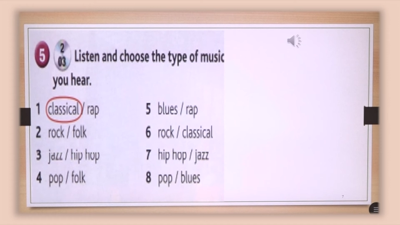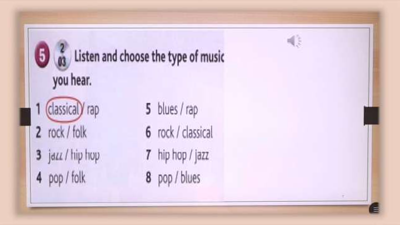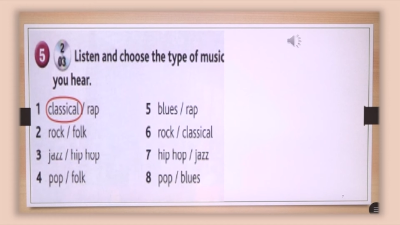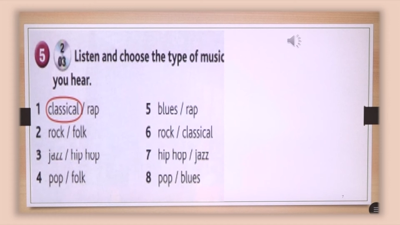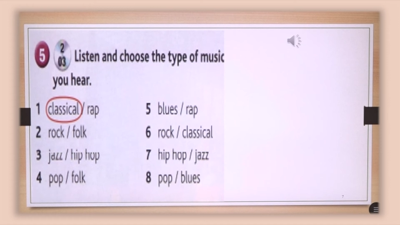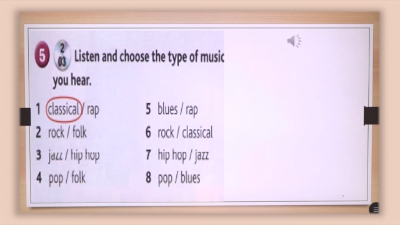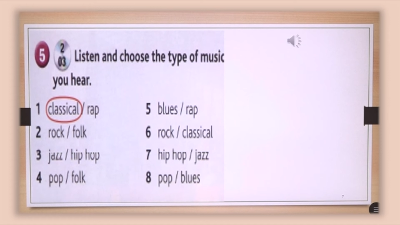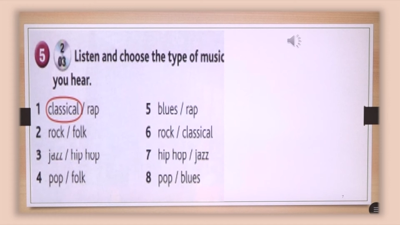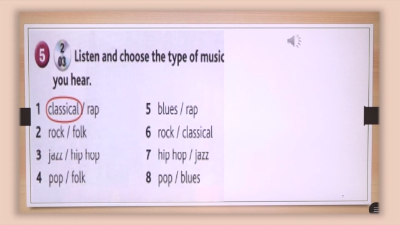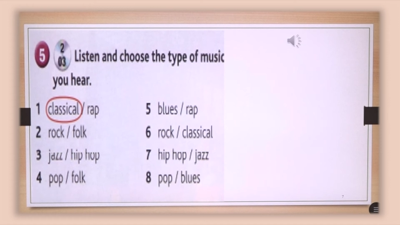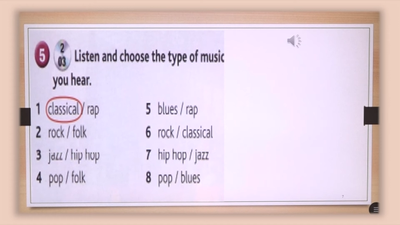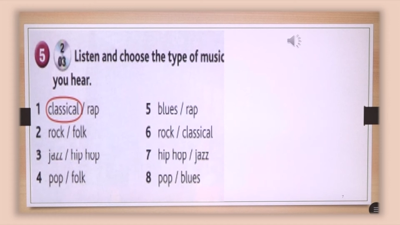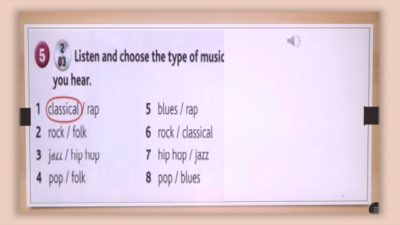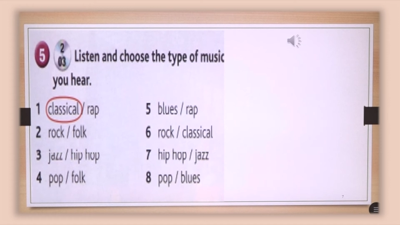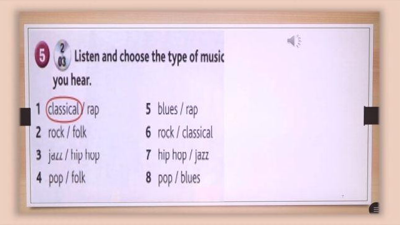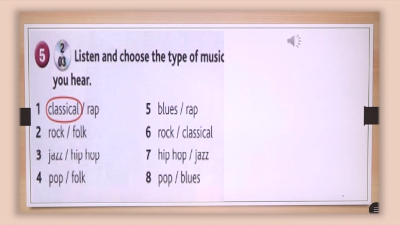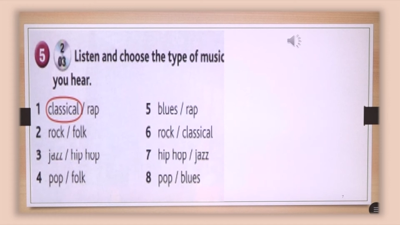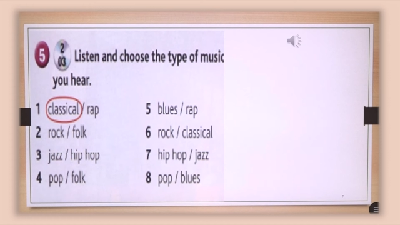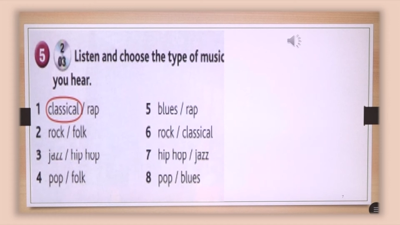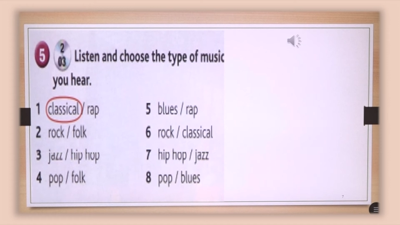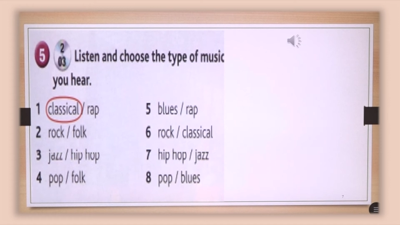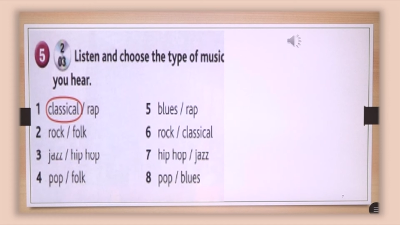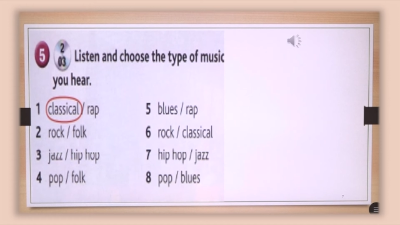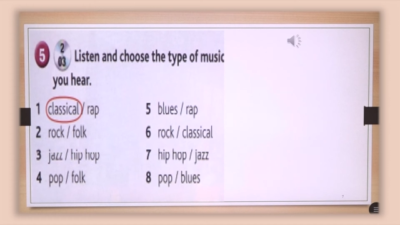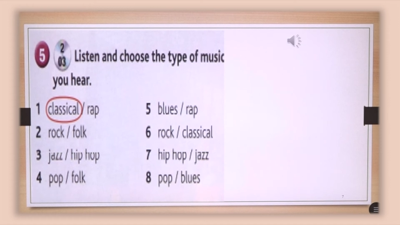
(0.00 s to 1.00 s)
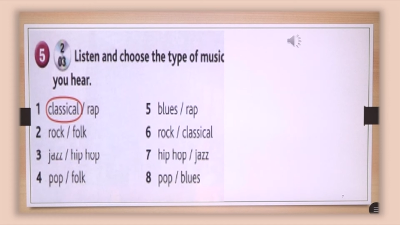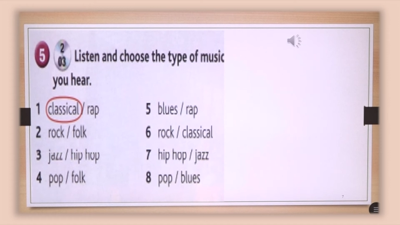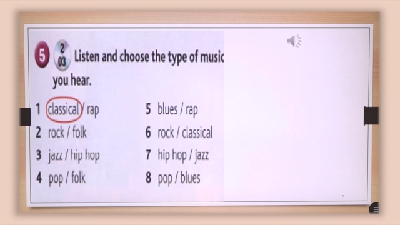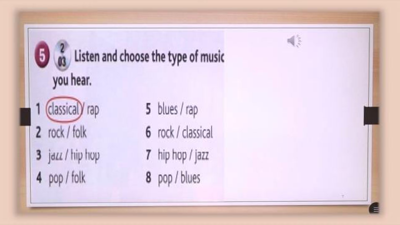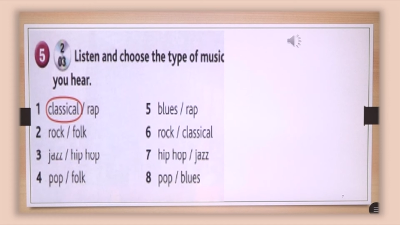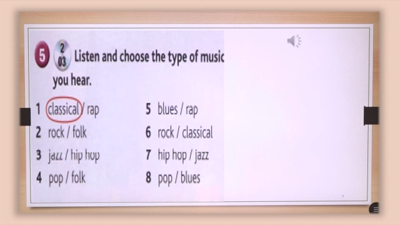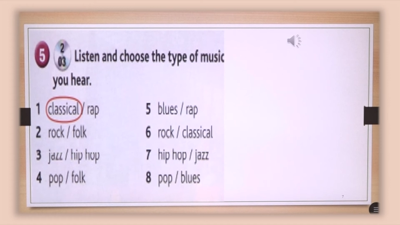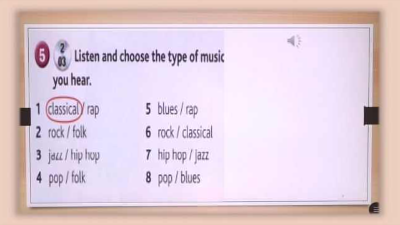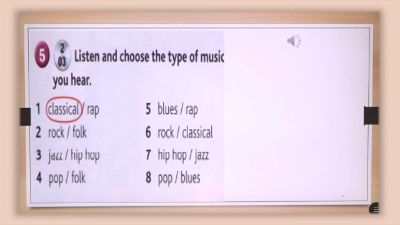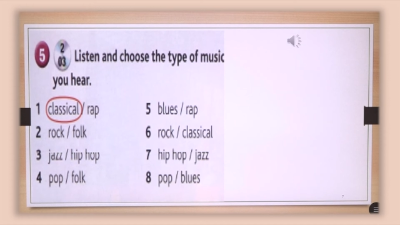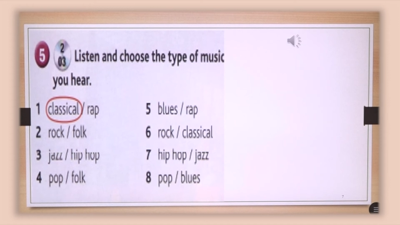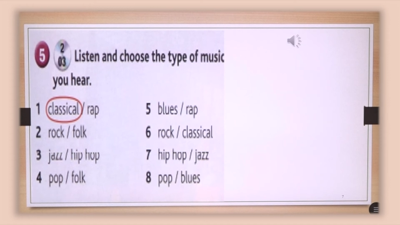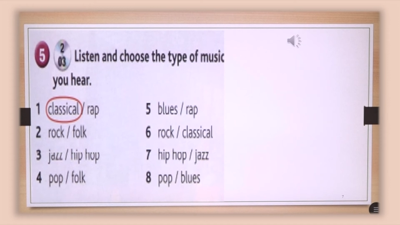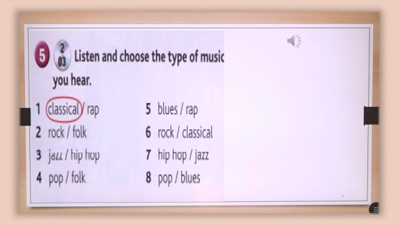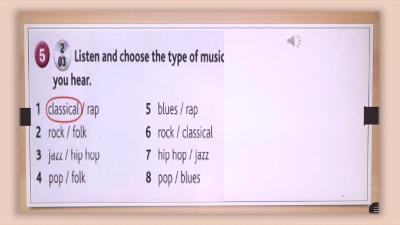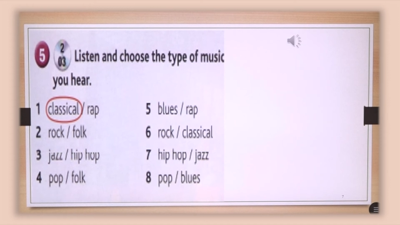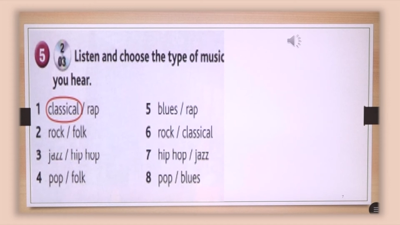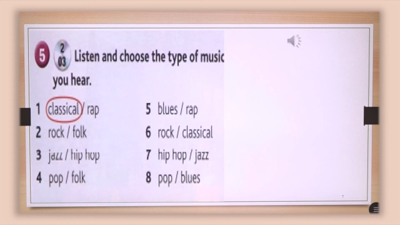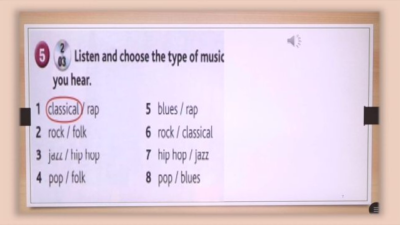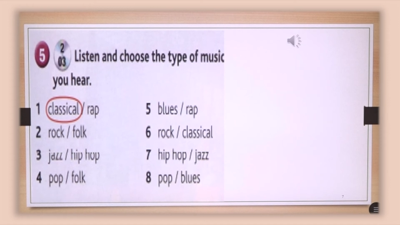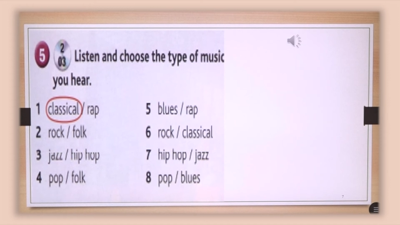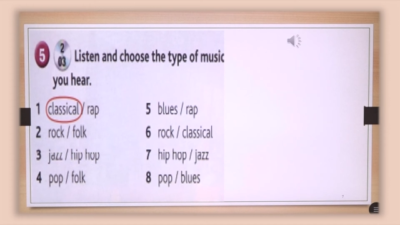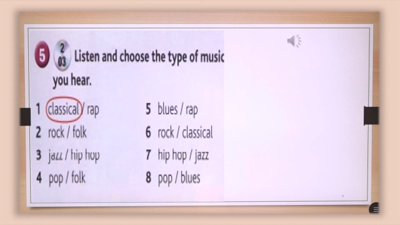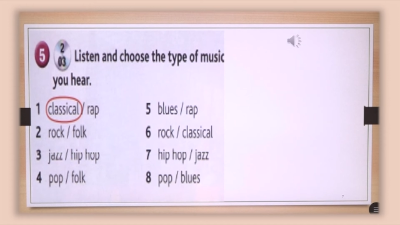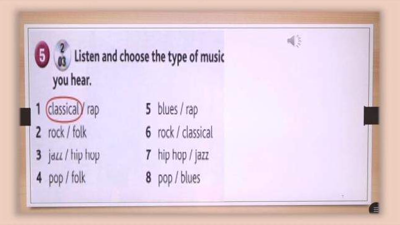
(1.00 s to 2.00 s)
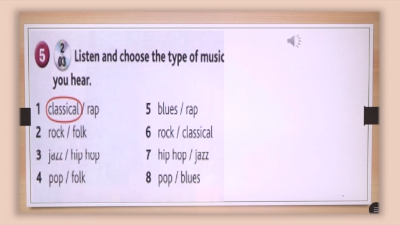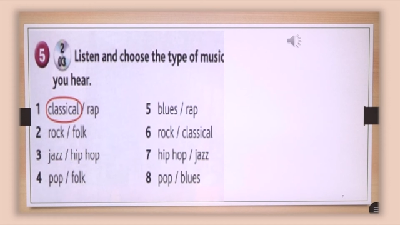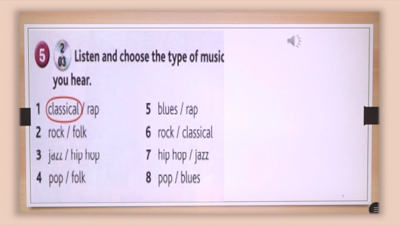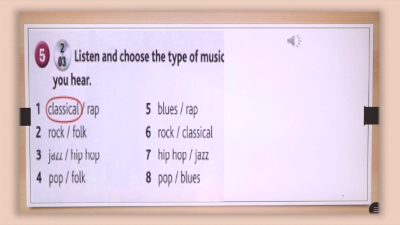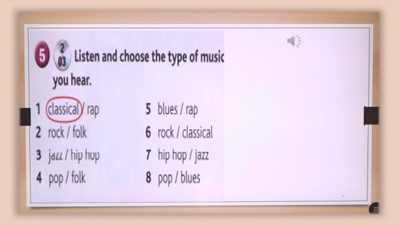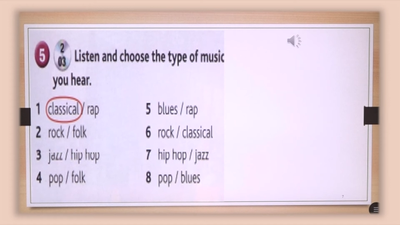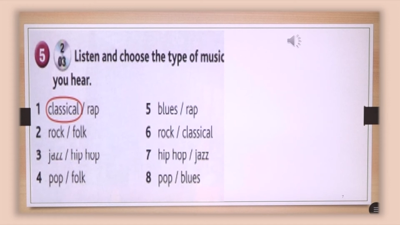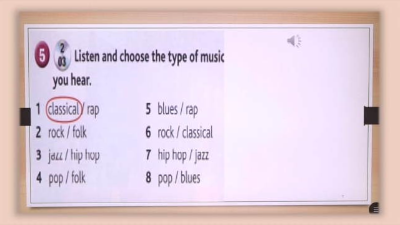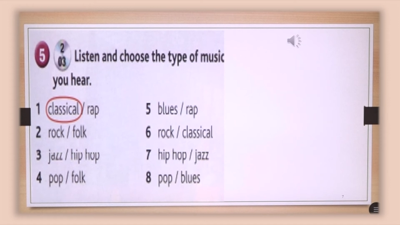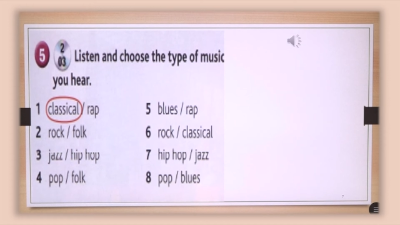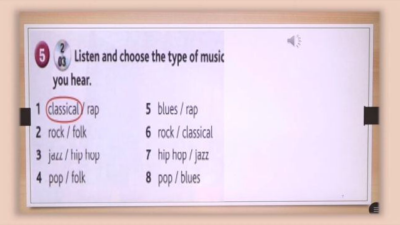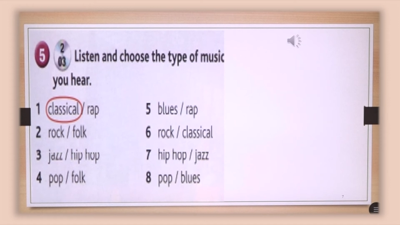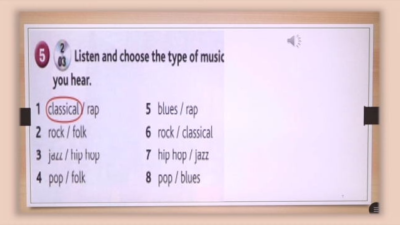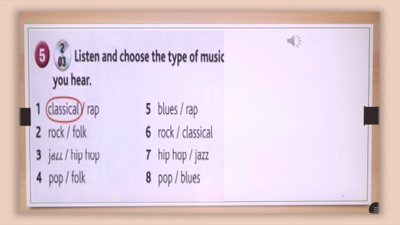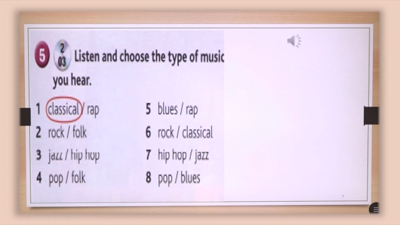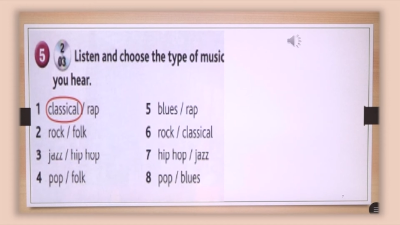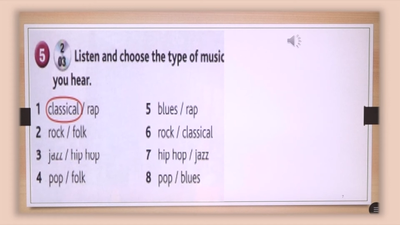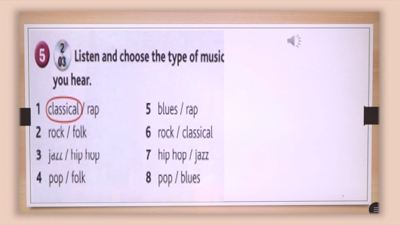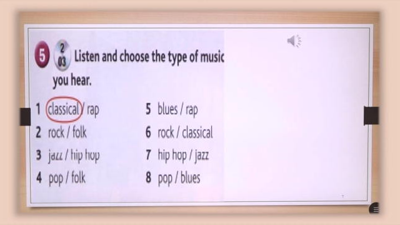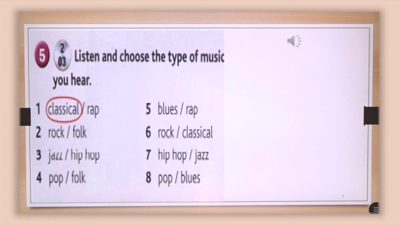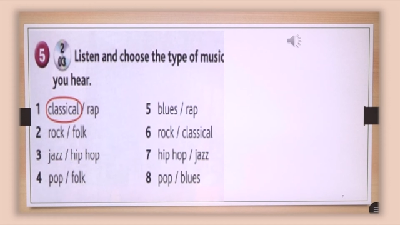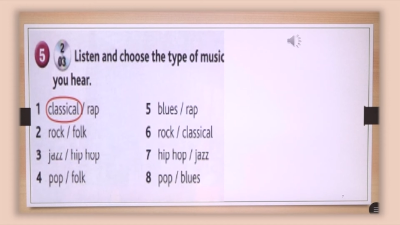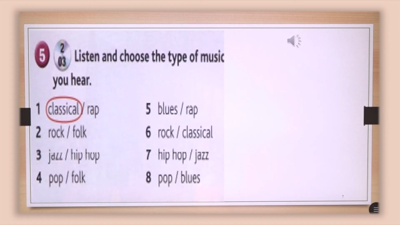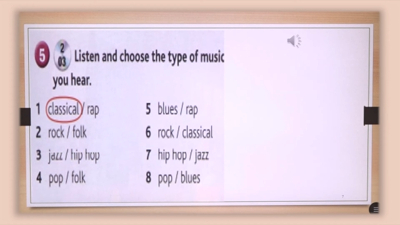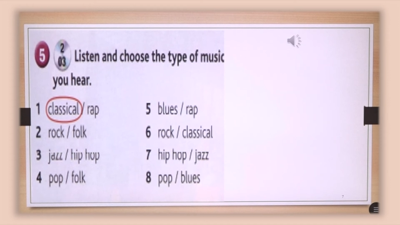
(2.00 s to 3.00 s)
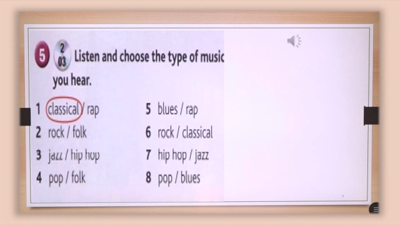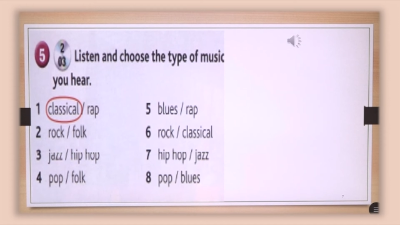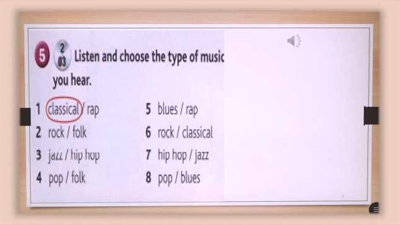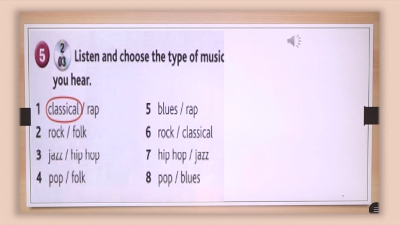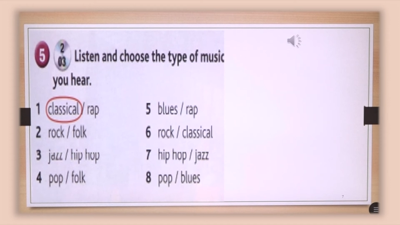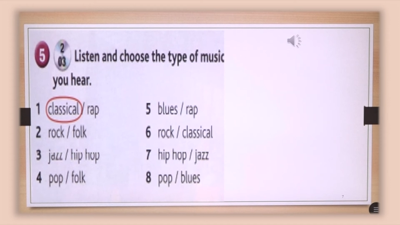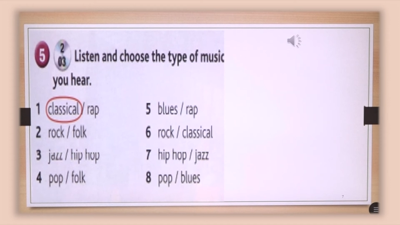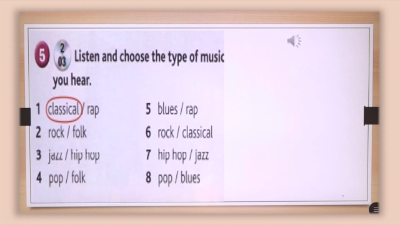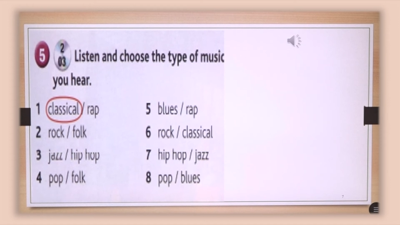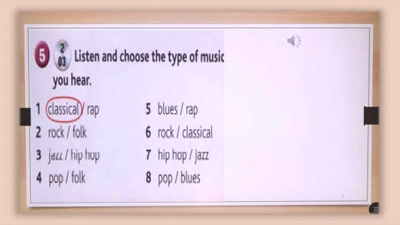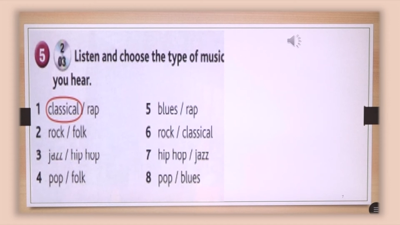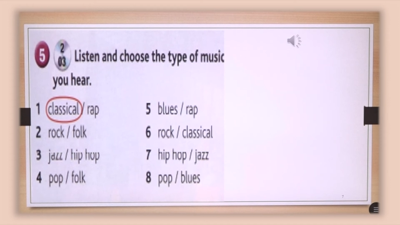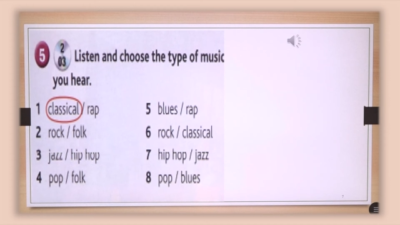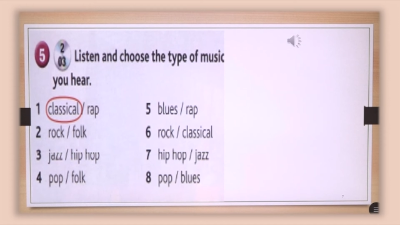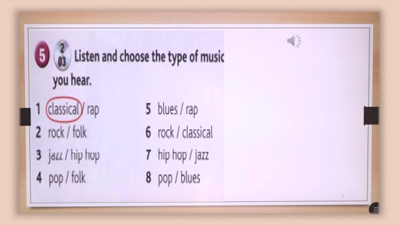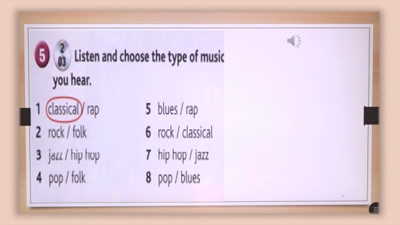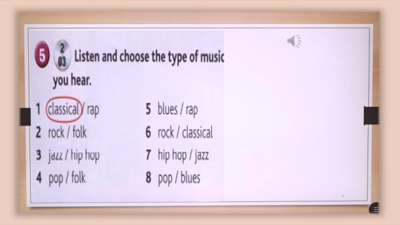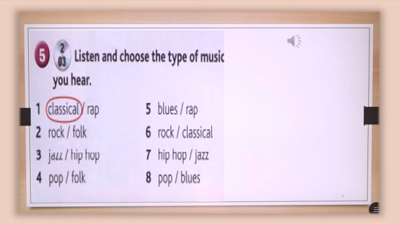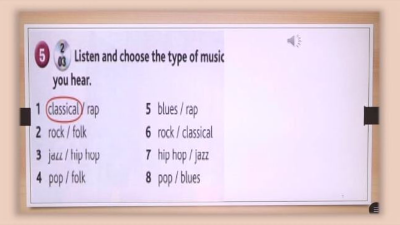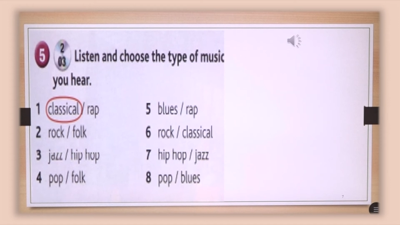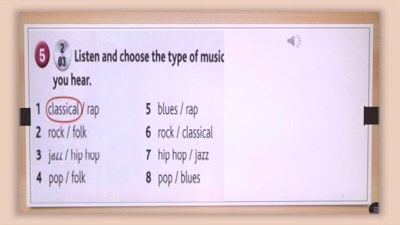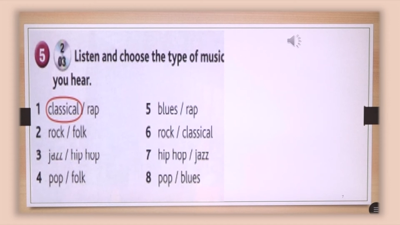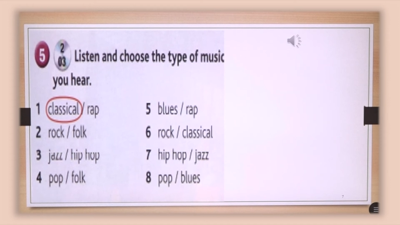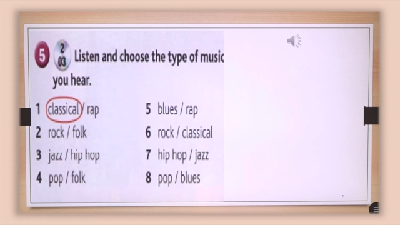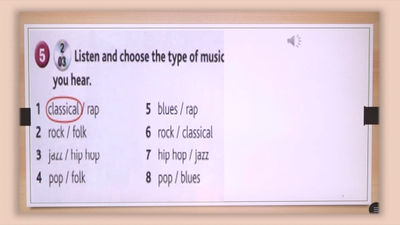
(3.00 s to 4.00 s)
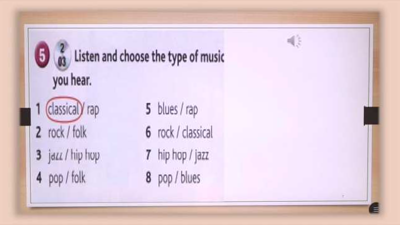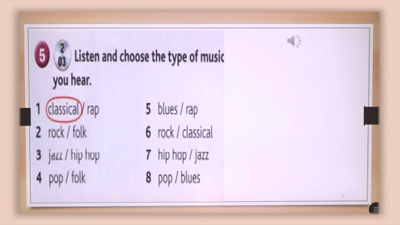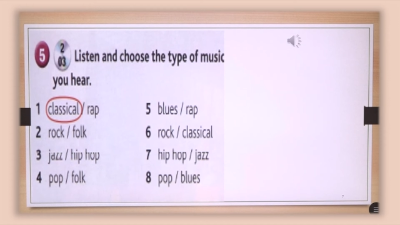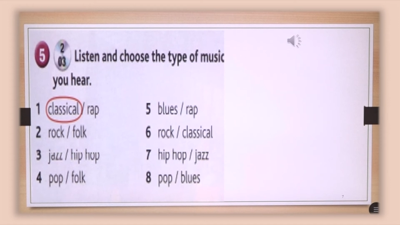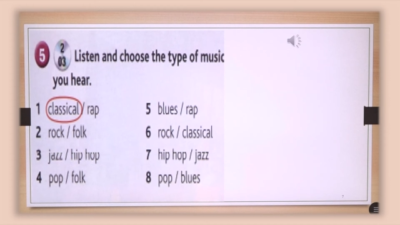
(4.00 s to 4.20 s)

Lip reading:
No face is visible, so there are no lips to read.